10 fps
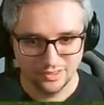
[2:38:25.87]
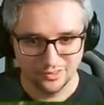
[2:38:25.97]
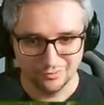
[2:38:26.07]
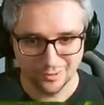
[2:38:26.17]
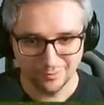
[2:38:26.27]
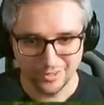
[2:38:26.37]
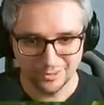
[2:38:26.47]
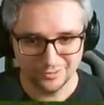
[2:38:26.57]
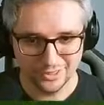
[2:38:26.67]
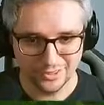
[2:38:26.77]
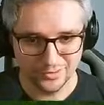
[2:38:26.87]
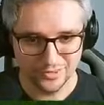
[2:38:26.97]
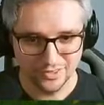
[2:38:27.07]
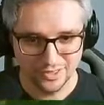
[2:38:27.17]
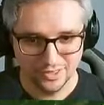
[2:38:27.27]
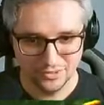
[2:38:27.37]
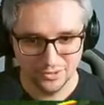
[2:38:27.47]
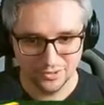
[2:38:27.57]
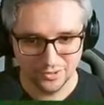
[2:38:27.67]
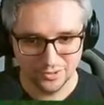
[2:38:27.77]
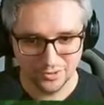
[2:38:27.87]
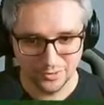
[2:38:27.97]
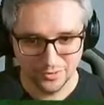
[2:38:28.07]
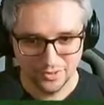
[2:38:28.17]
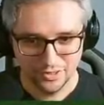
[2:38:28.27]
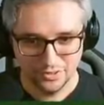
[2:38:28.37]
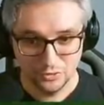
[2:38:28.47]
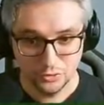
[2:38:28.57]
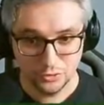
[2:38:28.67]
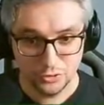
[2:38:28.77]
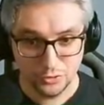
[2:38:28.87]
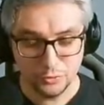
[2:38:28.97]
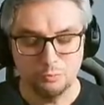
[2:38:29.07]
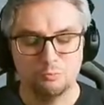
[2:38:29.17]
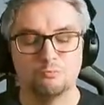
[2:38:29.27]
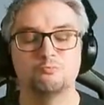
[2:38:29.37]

Don't fuck me over now, dude. No, no, no, no. No, no, no, no.